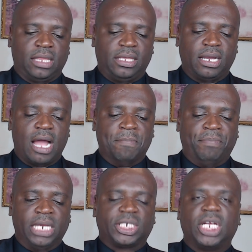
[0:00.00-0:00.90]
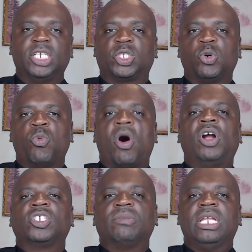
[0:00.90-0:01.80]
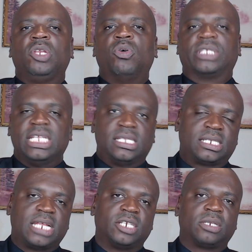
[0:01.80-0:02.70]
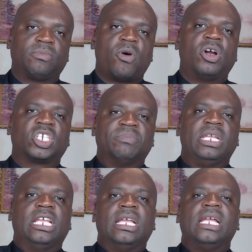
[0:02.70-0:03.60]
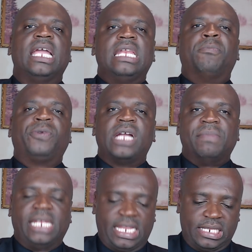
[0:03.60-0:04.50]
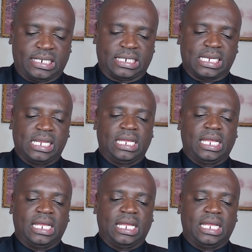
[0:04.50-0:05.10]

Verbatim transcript: their ambition to want to be noticed and to want to be in the preeminence.